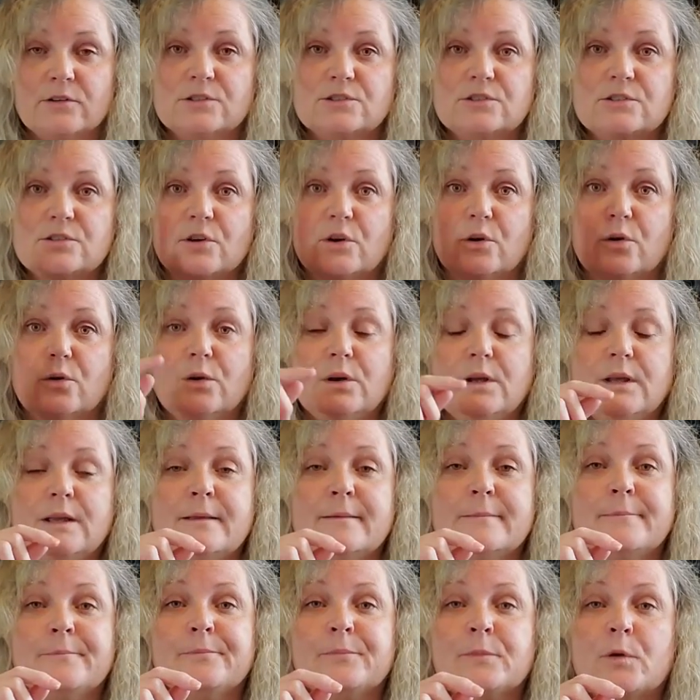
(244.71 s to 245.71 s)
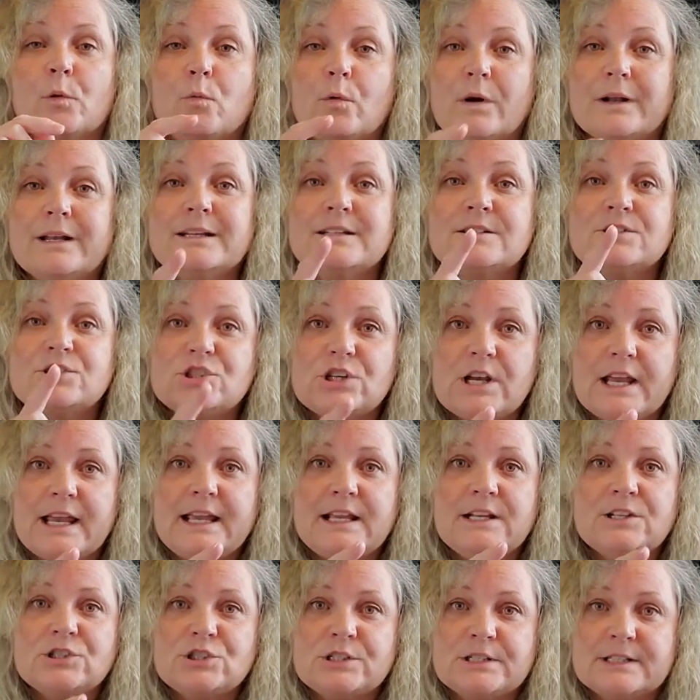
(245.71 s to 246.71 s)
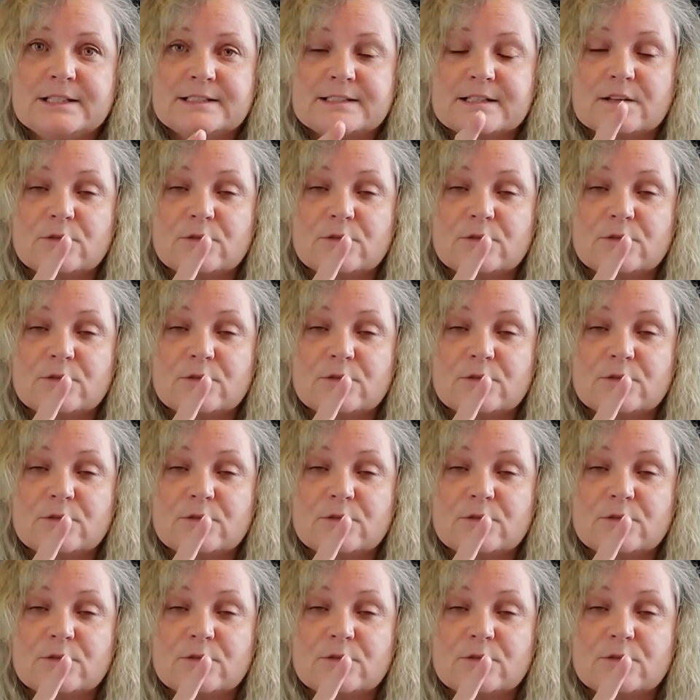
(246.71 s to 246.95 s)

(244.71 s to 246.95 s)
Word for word: So what has changed is